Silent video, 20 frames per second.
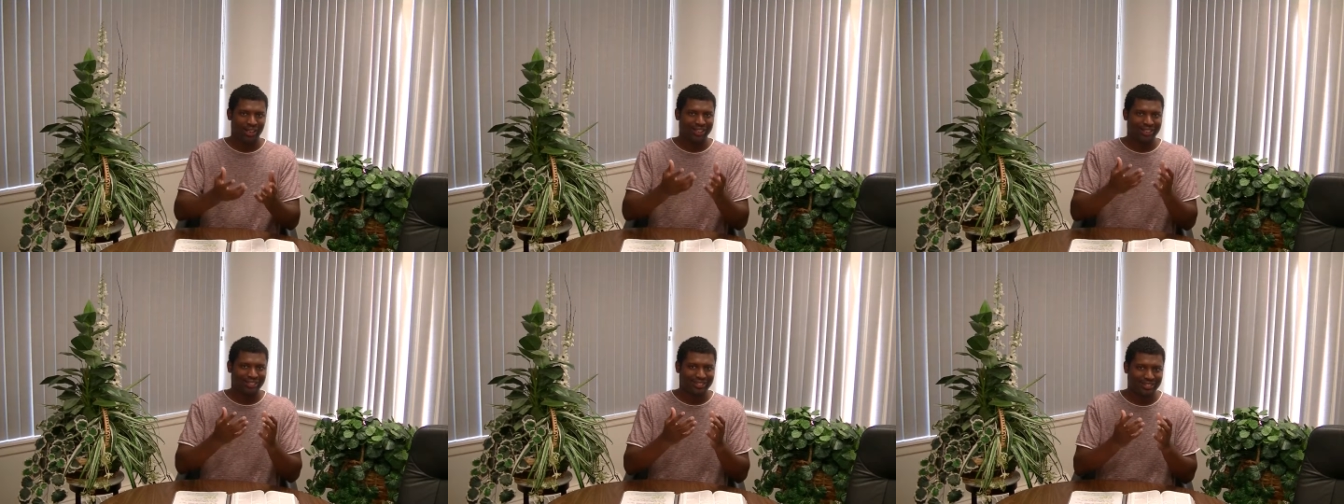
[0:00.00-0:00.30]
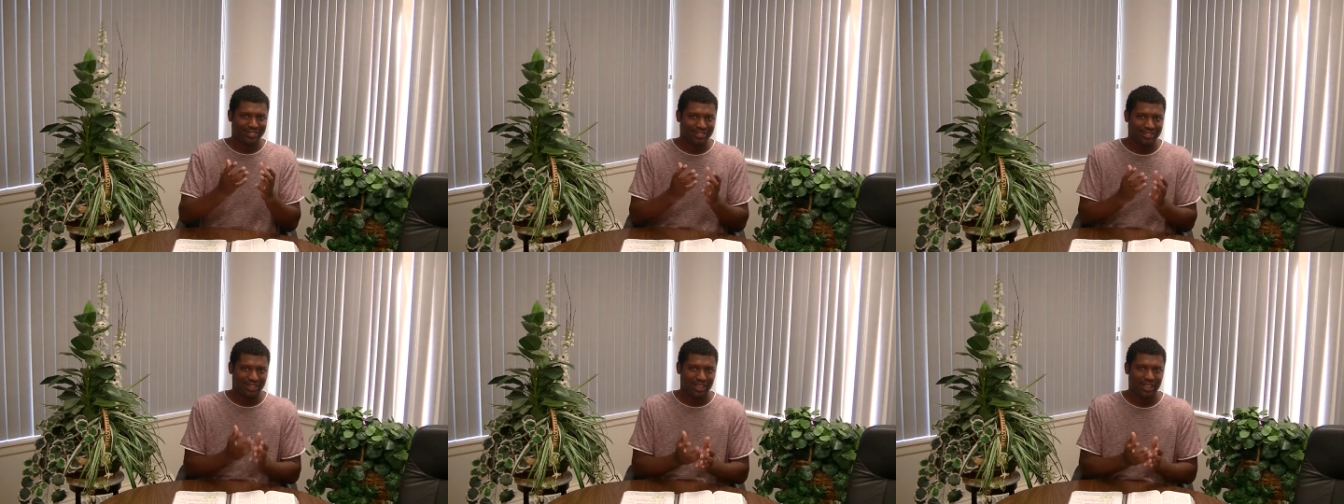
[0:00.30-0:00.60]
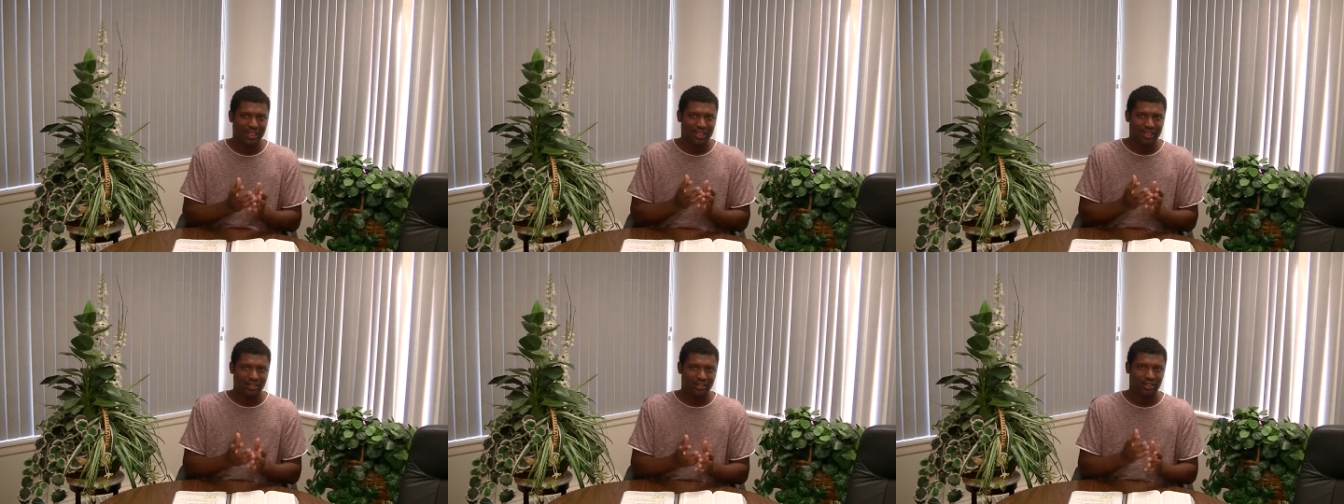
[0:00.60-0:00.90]

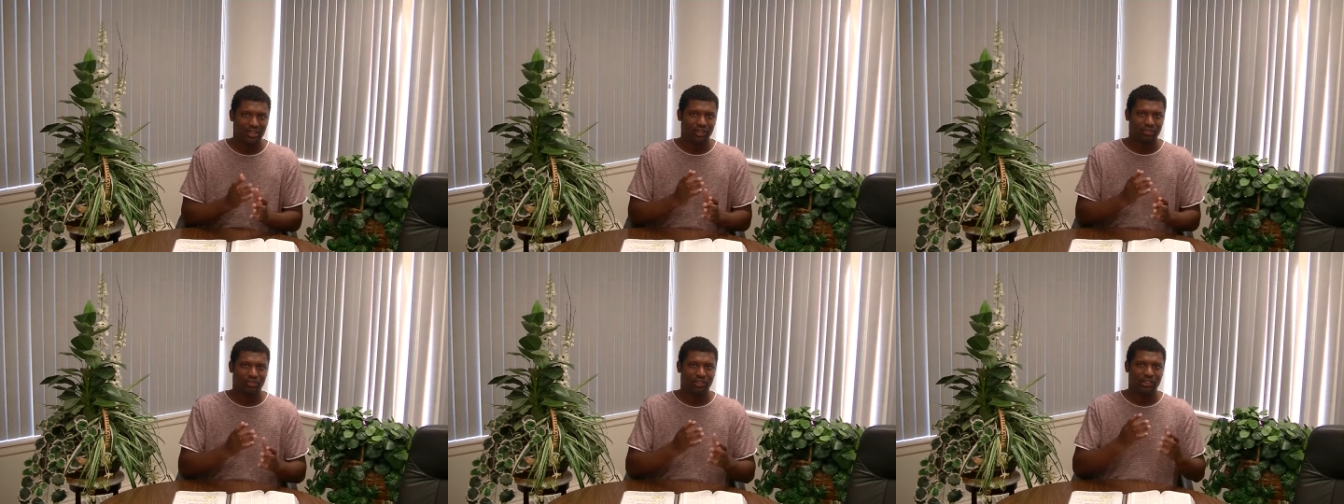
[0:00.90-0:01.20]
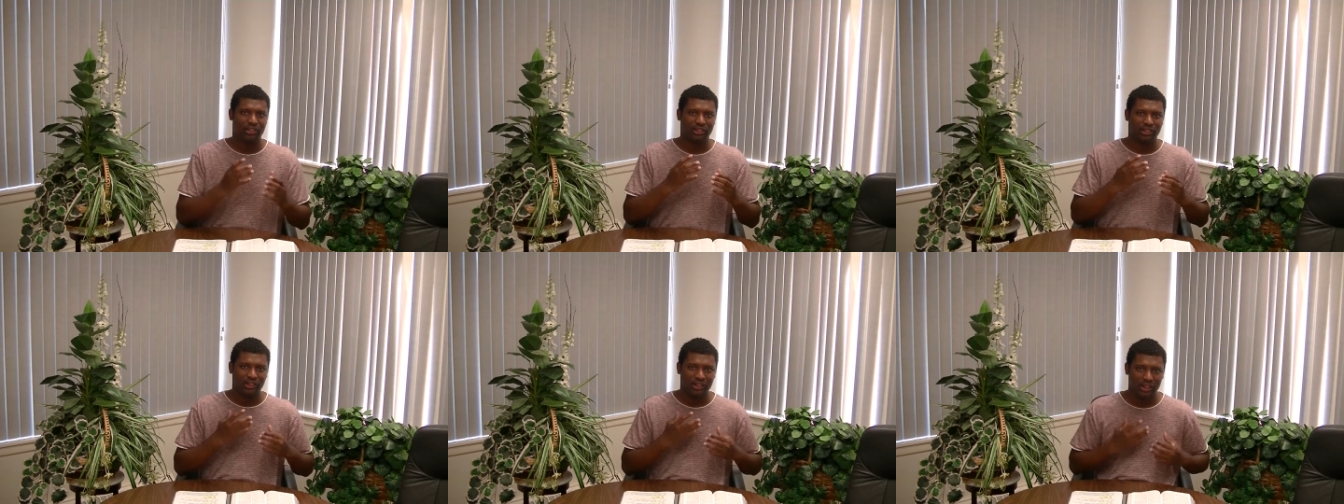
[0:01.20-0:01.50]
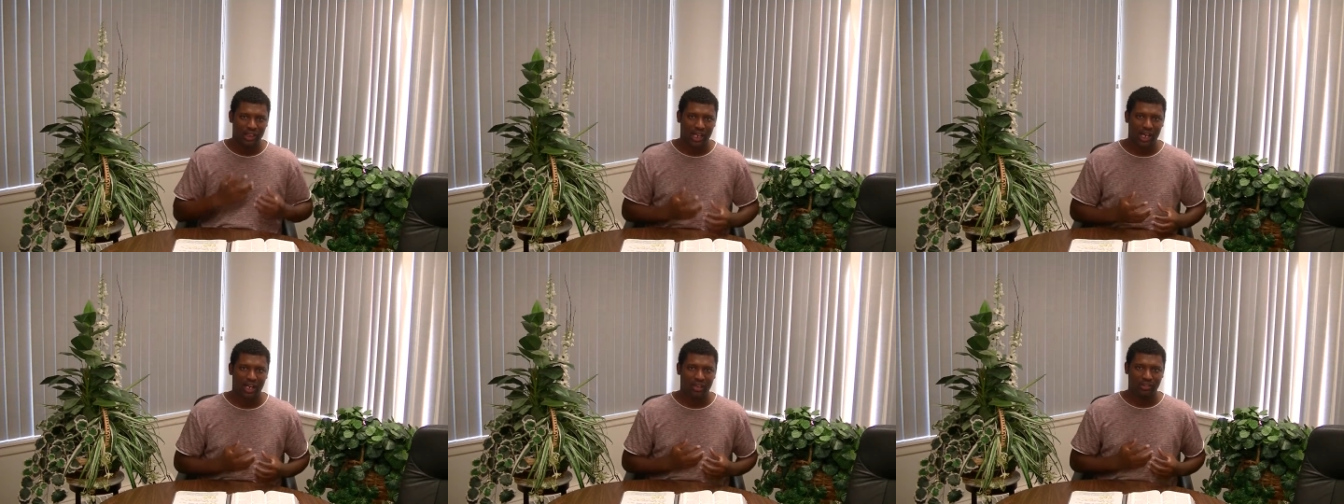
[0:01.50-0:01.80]
seeds of
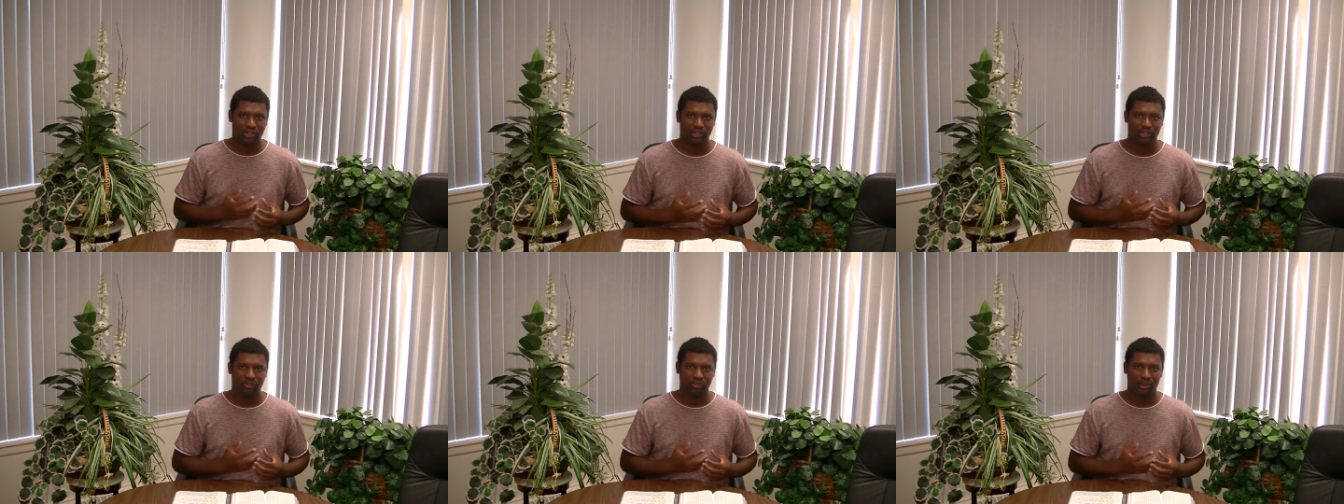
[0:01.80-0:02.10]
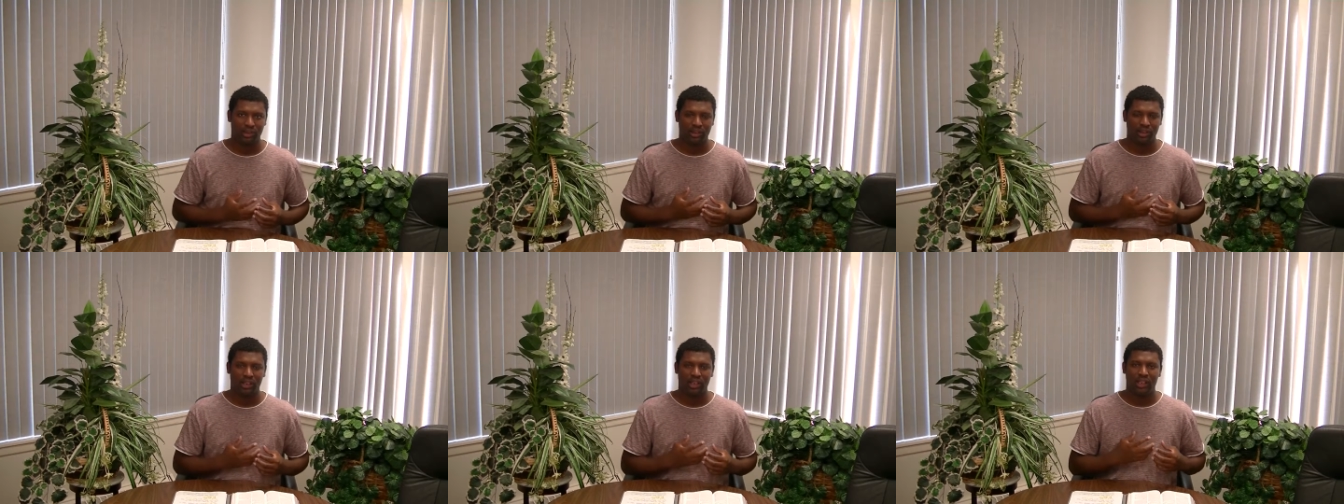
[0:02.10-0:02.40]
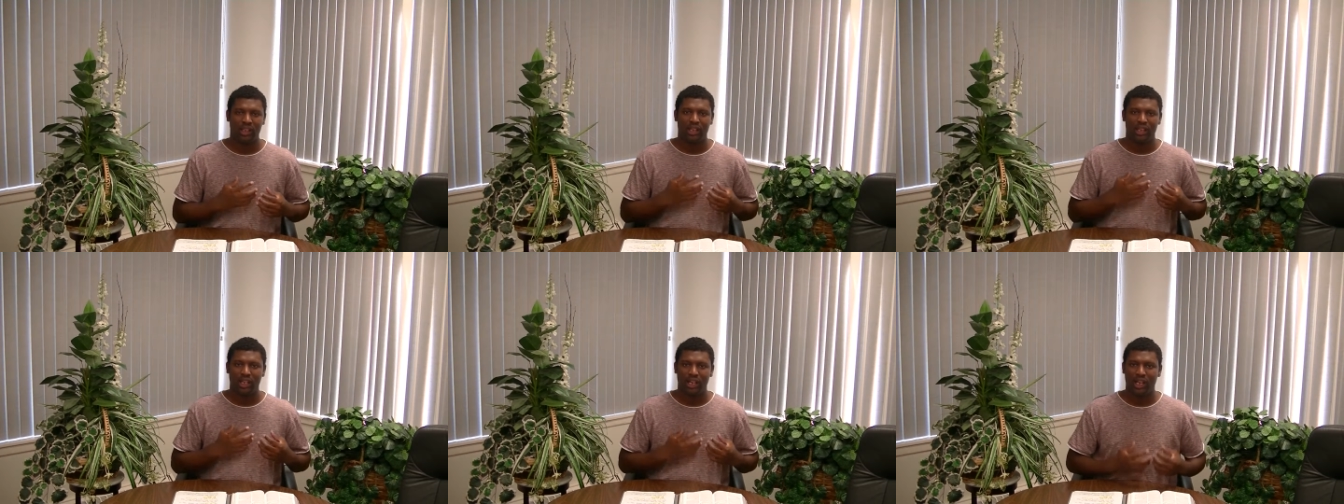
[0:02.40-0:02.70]
discouragement
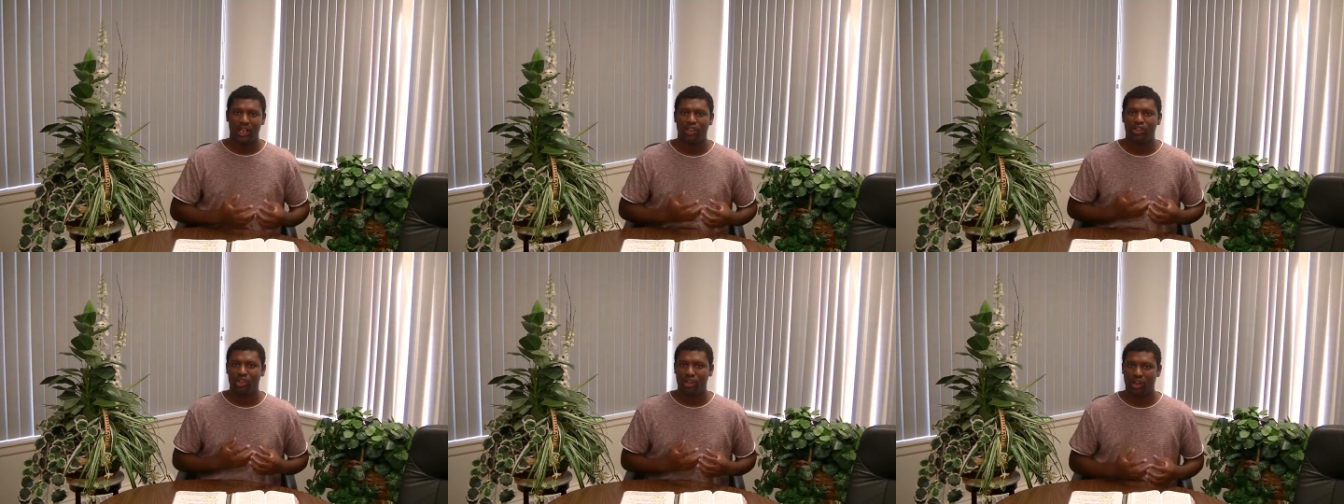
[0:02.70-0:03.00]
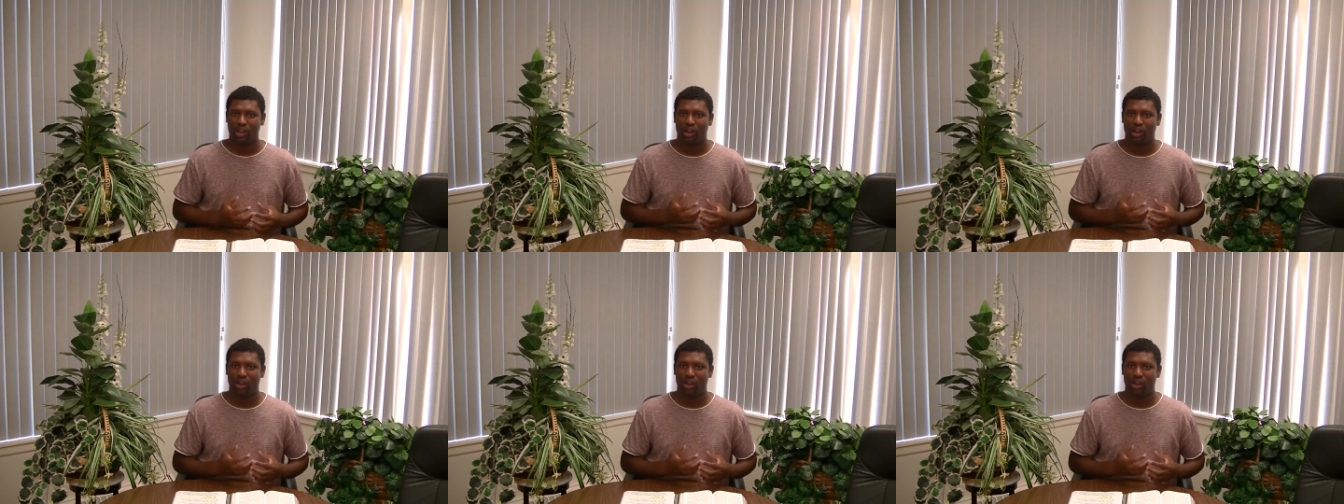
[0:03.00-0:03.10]
in your